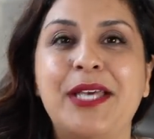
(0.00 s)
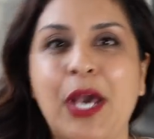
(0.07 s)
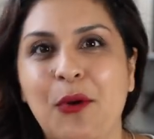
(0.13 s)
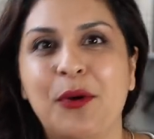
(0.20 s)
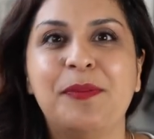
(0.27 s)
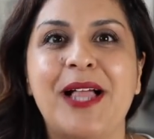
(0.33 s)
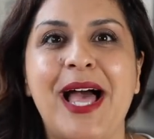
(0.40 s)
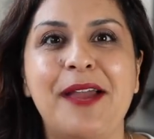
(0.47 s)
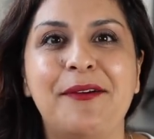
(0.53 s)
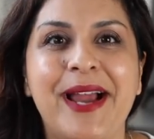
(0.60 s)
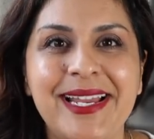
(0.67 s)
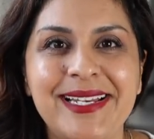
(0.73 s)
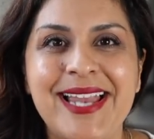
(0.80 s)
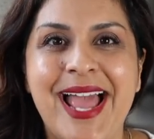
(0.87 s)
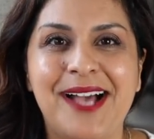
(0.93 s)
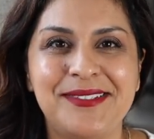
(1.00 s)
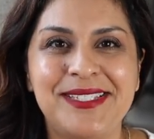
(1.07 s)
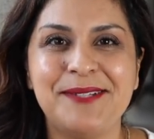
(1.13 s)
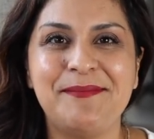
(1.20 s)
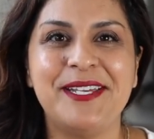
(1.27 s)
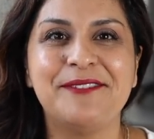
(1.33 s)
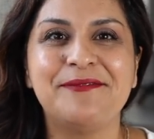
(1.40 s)
go apply right now
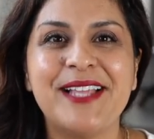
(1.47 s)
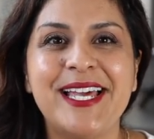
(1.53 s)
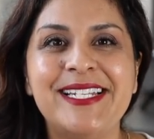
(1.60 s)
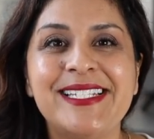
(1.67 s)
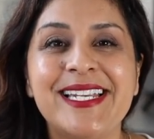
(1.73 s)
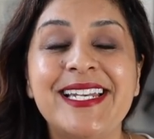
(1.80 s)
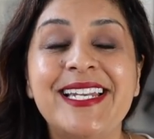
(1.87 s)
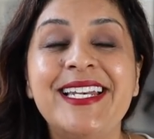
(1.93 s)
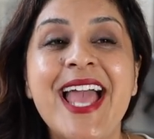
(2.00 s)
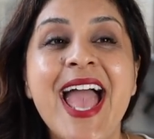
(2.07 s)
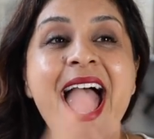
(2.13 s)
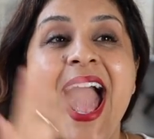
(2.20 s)
to be a flight attendant.